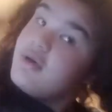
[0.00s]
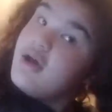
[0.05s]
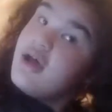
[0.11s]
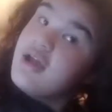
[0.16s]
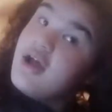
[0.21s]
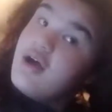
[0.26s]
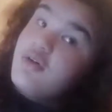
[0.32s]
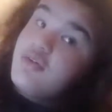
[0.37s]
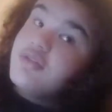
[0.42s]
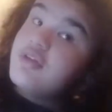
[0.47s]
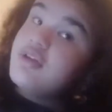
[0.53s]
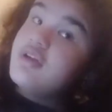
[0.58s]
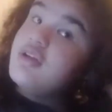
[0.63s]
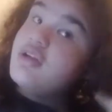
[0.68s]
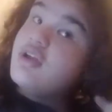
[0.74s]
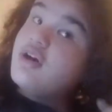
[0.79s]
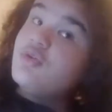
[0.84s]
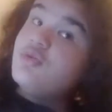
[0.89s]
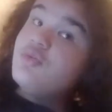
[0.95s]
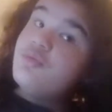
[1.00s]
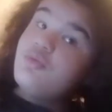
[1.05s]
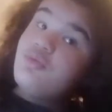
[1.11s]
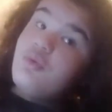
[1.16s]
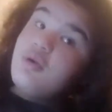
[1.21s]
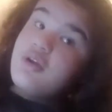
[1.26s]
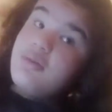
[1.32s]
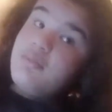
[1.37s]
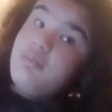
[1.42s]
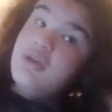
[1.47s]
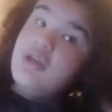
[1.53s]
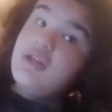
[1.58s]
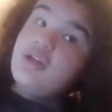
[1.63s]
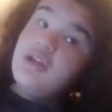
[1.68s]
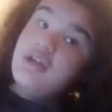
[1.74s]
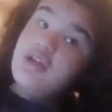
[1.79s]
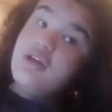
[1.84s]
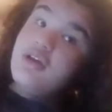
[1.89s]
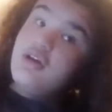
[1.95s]
like I was saying though, recommend
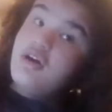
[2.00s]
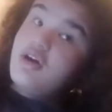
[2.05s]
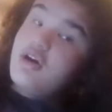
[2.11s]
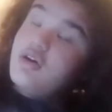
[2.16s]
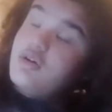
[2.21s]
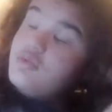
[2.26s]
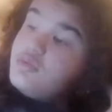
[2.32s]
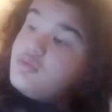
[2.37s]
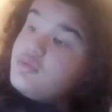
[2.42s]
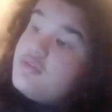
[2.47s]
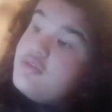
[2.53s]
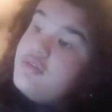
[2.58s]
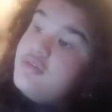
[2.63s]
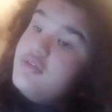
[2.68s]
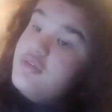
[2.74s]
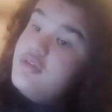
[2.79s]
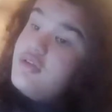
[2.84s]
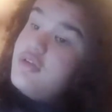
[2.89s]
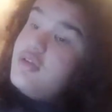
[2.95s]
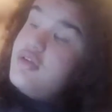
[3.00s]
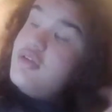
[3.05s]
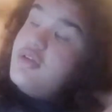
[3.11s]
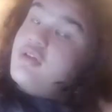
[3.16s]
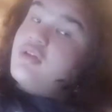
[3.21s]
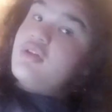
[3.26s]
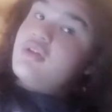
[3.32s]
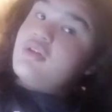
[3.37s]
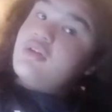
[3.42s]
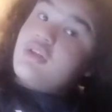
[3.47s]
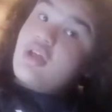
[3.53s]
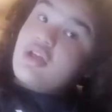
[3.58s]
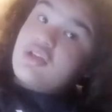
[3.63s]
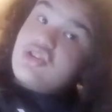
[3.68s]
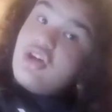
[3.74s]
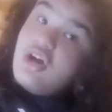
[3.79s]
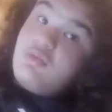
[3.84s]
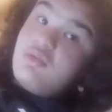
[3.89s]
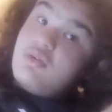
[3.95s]
any colognes that
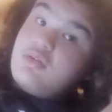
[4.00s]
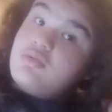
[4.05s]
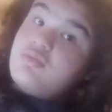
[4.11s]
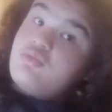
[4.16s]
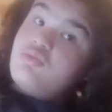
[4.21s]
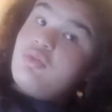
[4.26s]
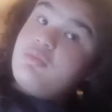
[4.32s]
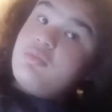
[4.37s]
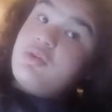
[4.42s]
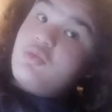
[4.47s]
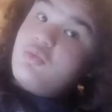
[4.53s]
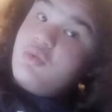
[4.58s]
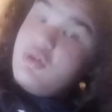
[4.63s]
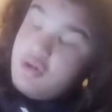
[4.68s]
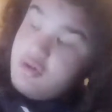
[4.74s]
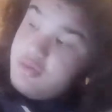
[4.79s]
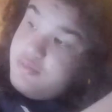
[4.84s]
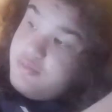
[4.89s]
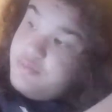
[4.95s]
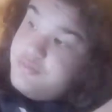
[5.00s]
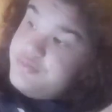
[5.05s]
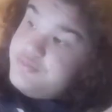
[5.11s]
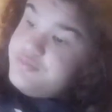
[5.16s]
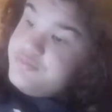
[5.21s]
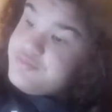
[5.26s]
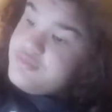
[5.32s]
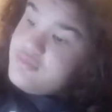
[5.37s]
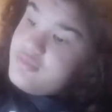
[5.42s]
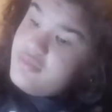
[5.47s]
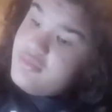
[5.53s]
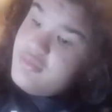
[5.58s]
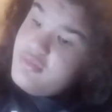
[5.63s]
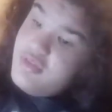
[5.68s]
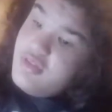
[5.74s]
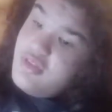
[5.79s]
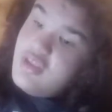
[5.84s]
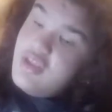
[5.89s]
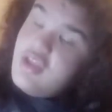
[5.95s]
y'all would want me to wear.
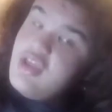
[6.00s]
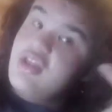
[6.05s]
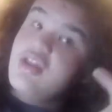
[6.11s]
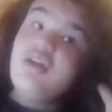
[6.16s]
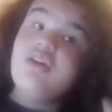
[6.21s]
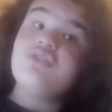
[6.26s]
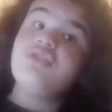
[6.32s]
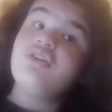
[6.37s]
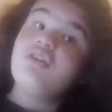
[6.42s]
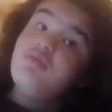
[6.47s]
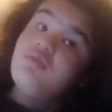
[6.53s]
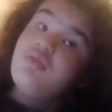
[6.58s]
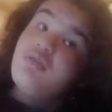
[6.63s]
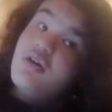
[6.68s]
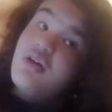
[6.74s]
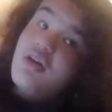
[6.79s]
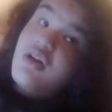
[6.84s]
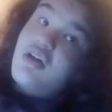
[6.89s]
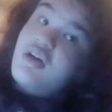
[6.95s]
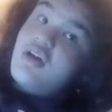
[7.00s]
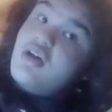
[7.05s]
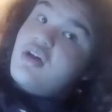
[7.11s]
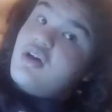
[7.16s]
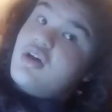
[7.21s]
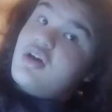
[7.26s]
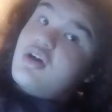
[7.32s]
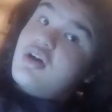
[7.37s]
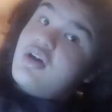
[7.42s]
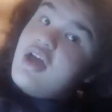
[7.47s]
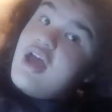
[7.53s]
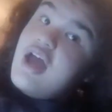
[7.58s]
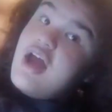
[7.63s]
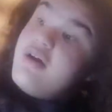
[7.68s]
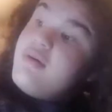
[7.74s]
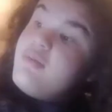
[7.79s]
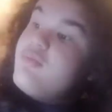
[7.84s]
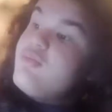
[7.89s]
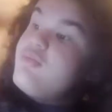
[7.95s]
and also,
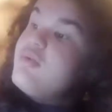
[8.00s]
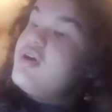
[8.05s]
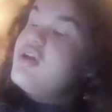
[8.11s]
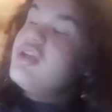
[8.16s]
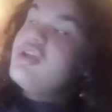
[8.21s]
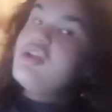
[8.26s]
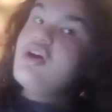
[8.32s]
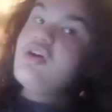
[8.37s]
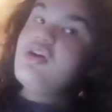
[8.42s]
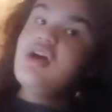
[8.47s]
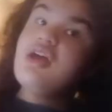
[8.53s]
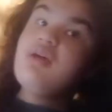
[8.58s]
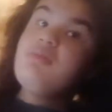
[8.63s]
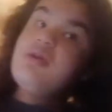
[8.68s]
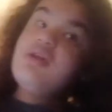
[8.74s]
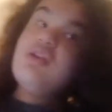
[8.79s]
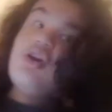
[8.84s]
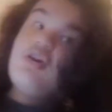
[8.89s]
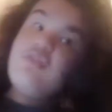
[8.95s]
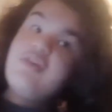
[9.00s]
have, you know, let me know